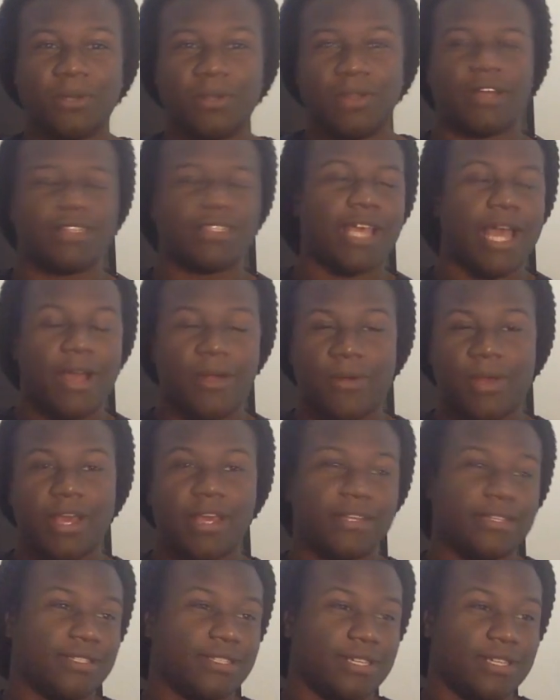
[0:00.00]
Raizo
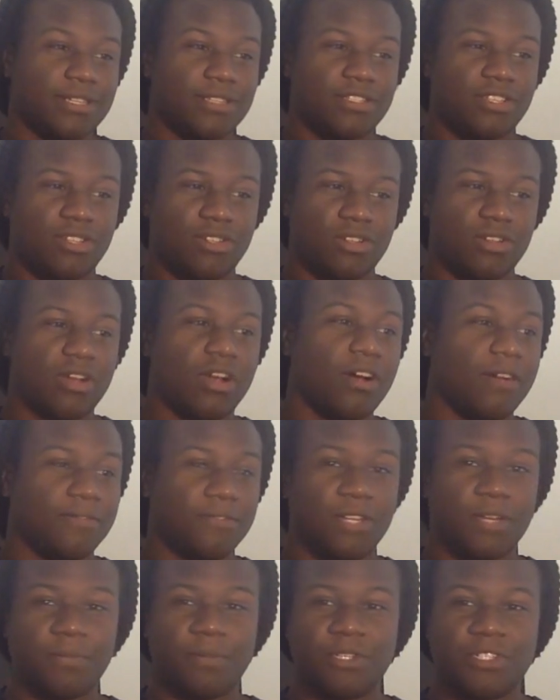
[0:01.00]
is
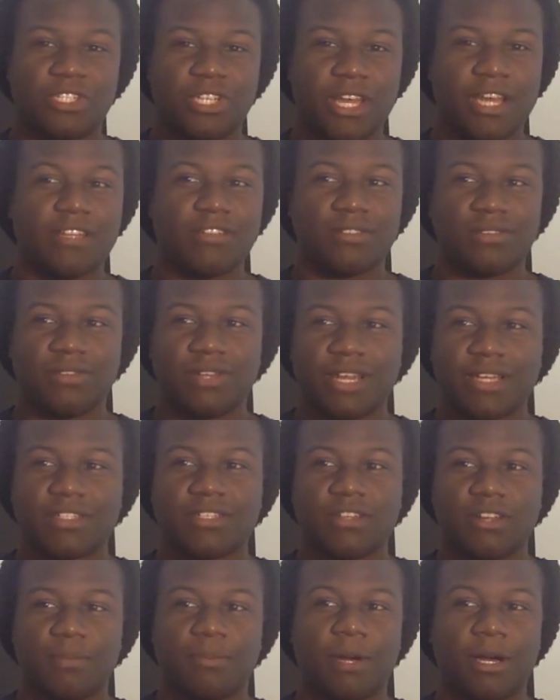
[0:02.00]
cuffed up in chains
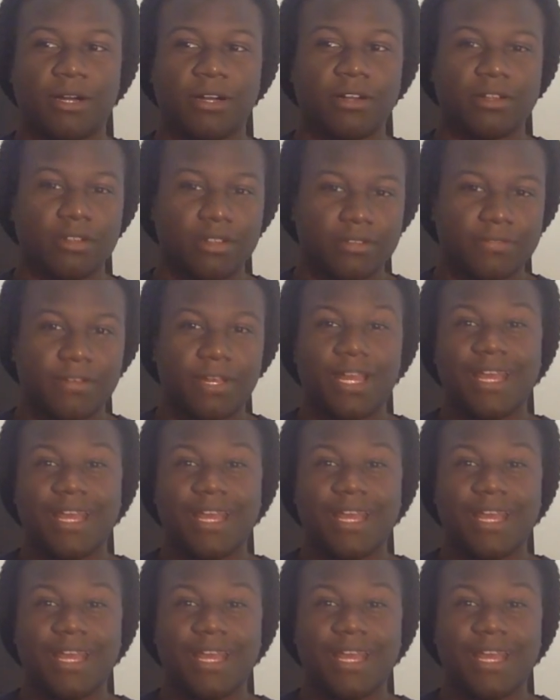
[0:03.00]
next to the poneglyph.